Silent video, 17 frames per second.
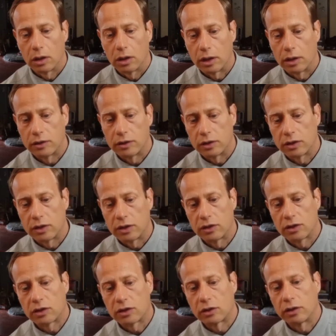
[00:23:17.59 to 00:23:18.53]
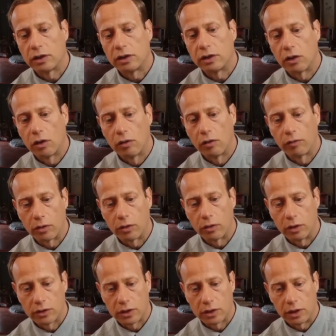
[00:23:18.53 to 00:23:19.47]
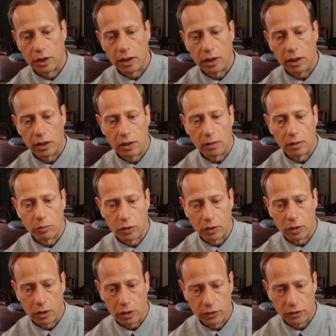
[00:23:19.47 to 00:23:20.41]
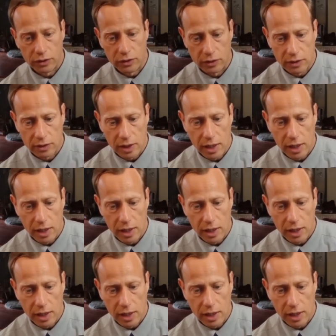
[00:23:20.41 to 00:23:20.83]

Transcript: As it tends to lean over, it's going to hit up against this